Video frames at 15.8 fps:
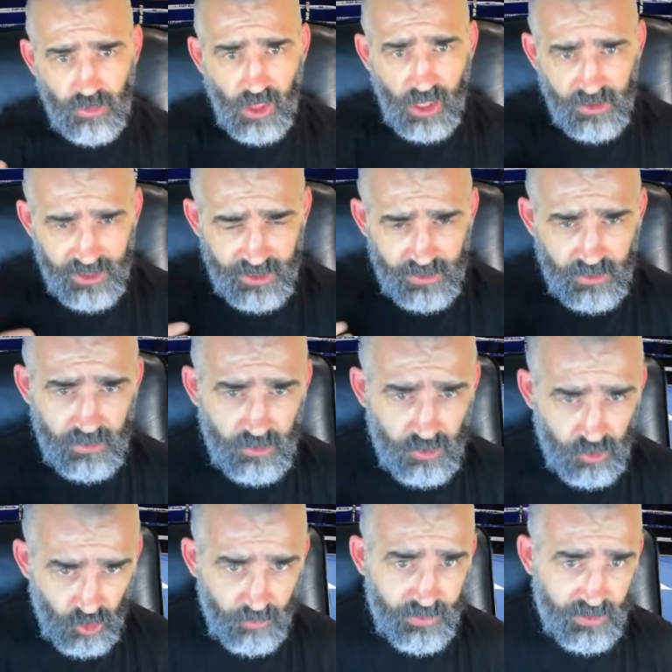let
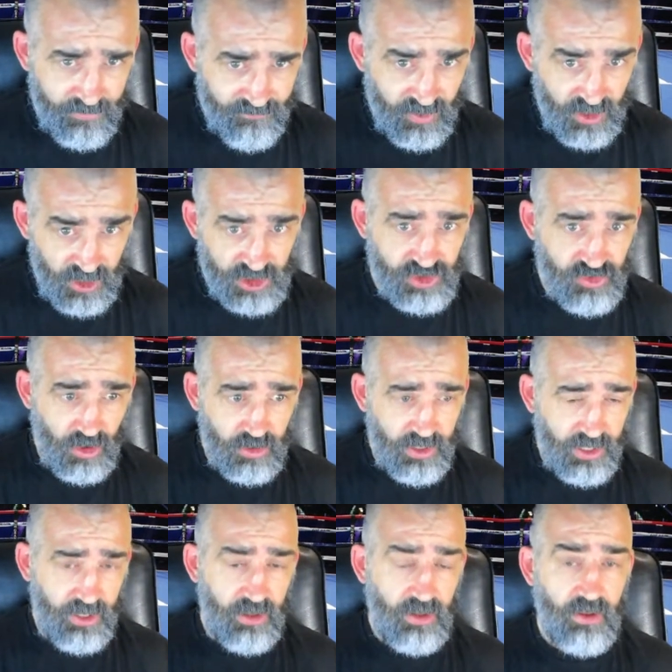Lubin finish
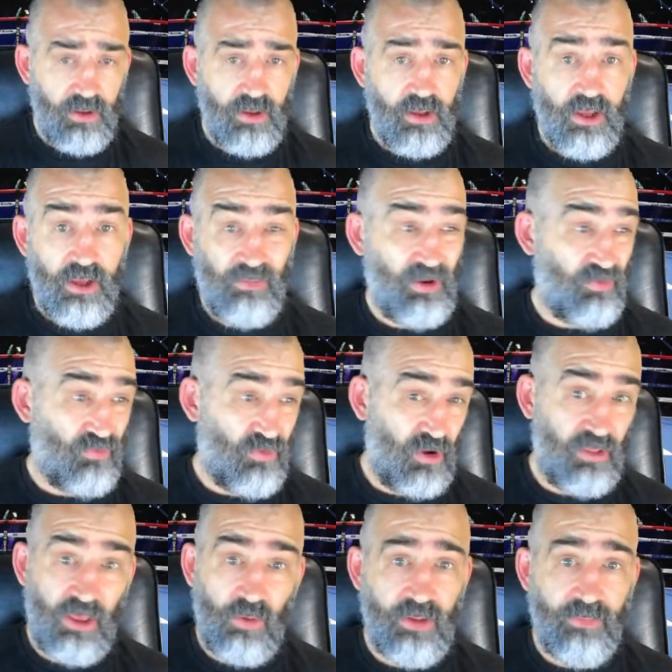strongly, but
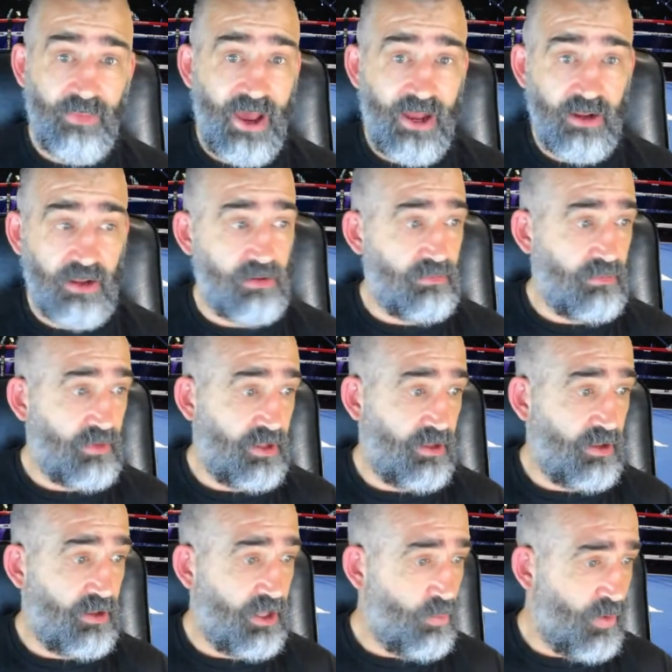really it wouldn't have mattered.
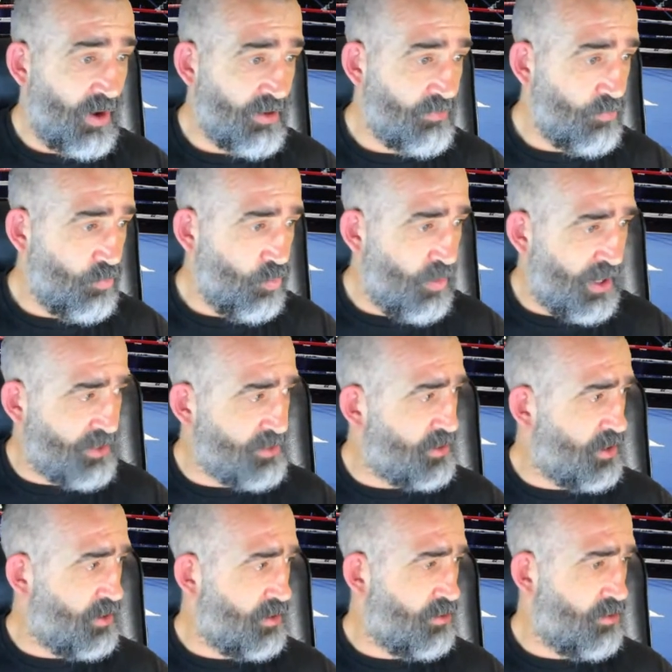He won one
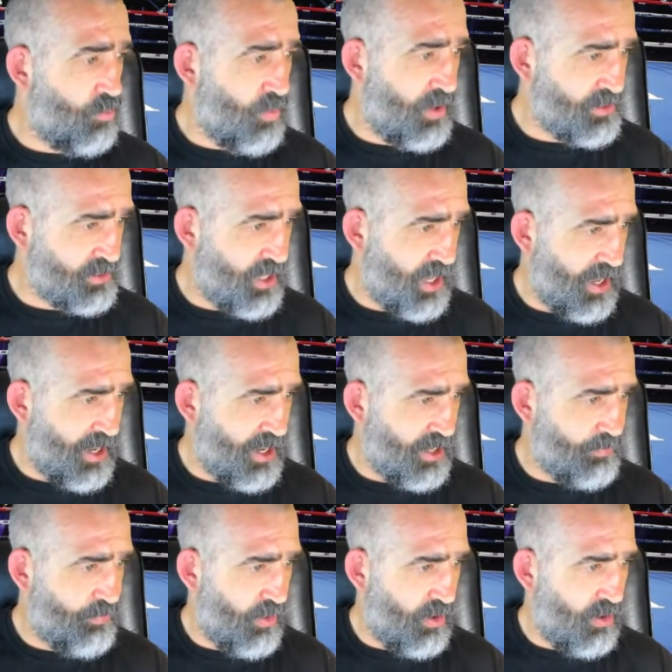on one card
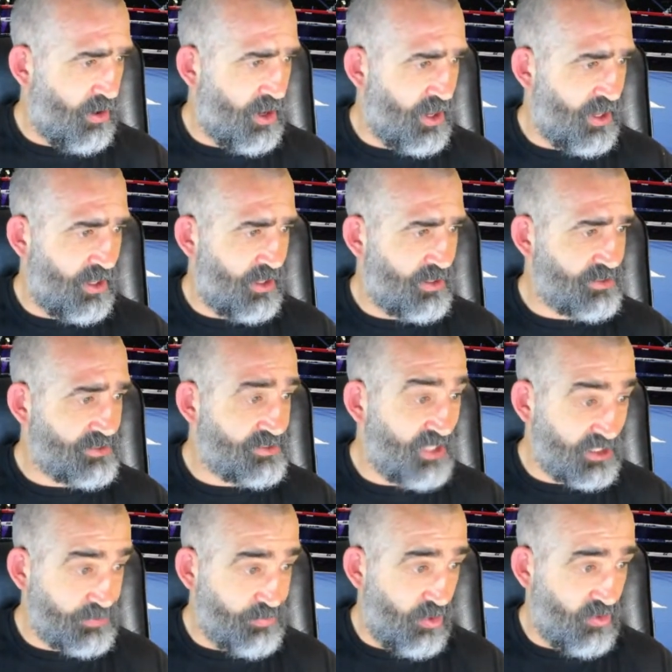by
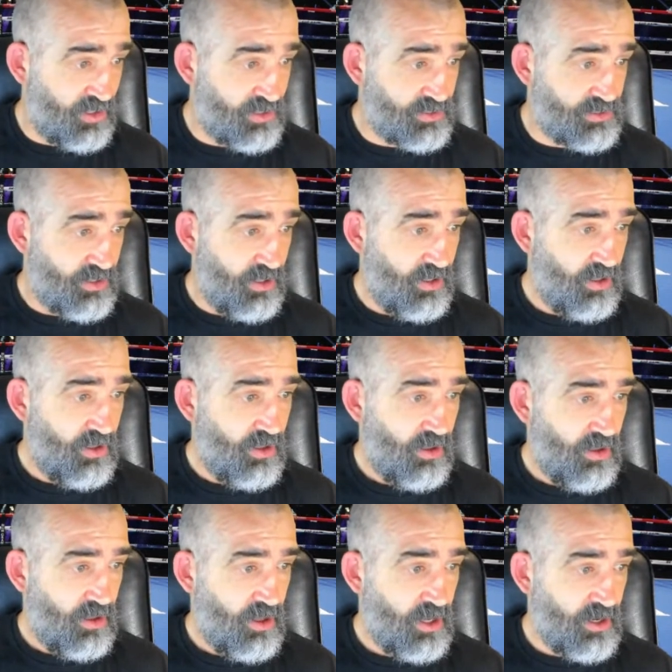6 points,
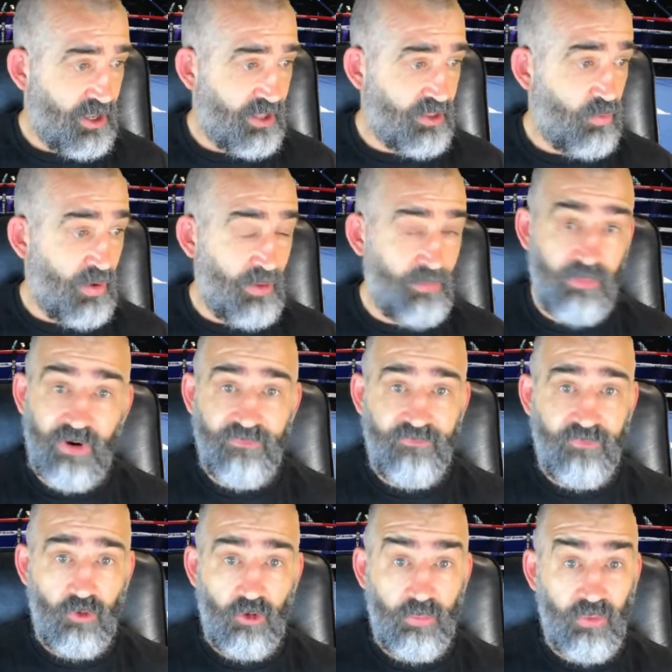another one by
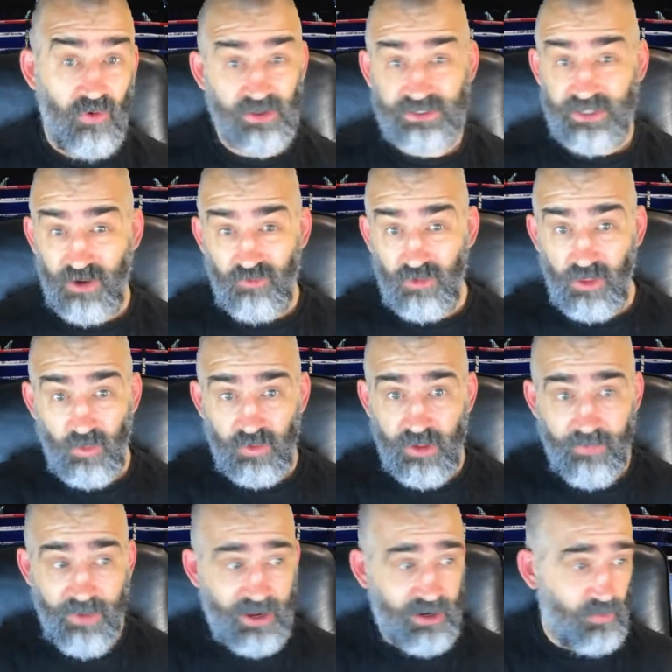4 points, so it really wouldn't
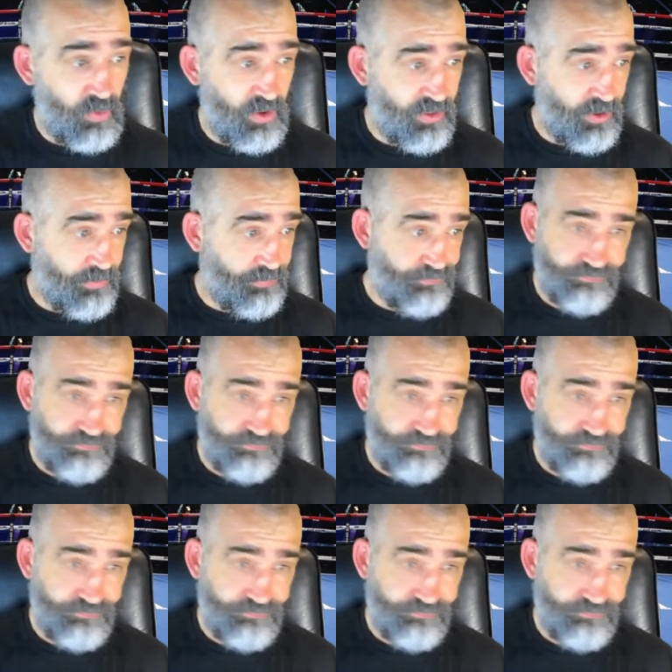have mattered whether